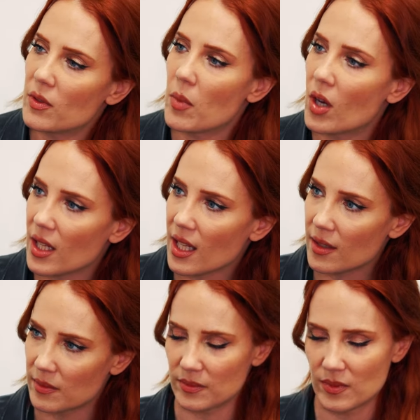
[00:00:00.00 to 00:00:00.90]
the
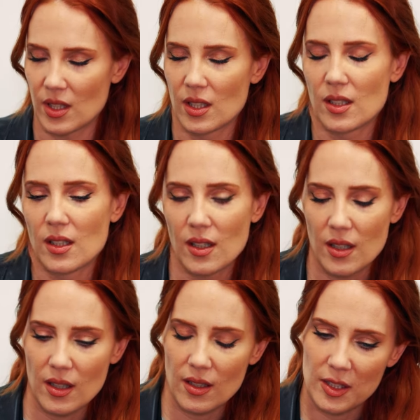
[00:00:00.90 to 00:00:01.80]
body,
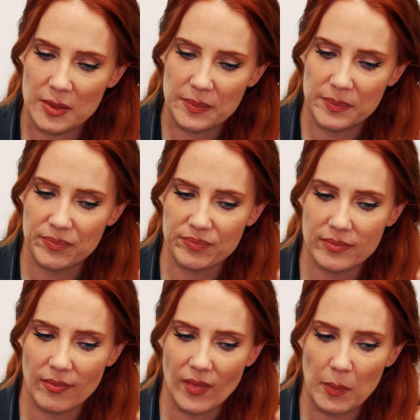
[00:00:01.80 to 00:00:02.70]
um,
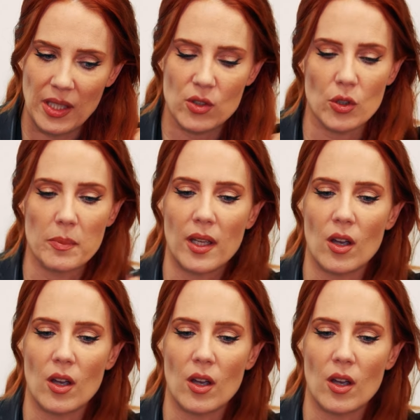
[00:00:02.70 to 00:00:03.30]
make sure my